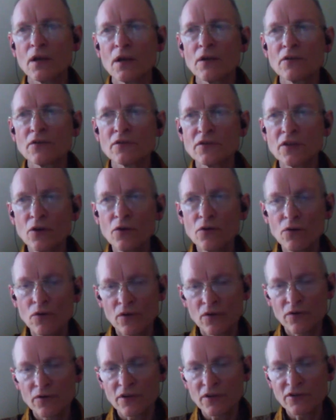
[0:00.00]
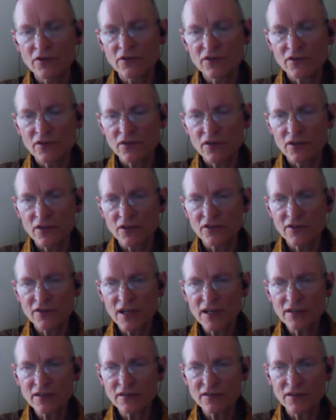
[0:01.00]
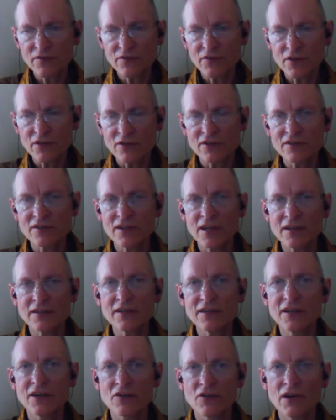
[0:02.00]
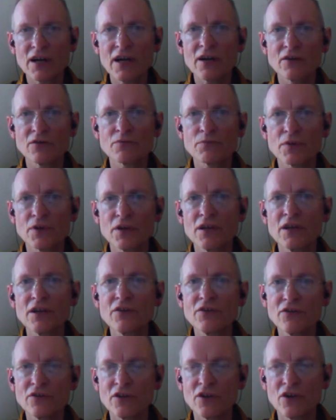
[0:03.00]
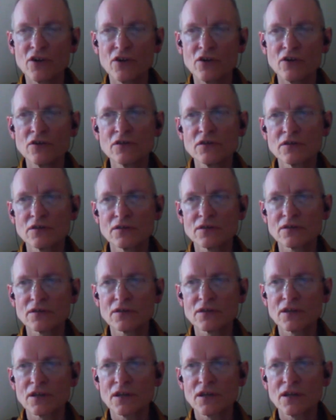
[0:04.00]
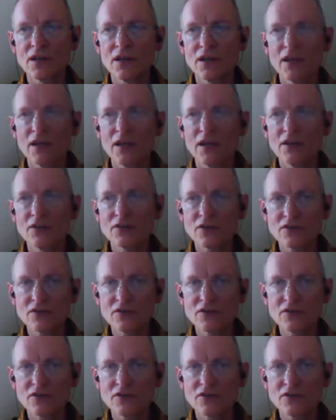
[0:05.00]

So the sense of the steady ground beneath you is a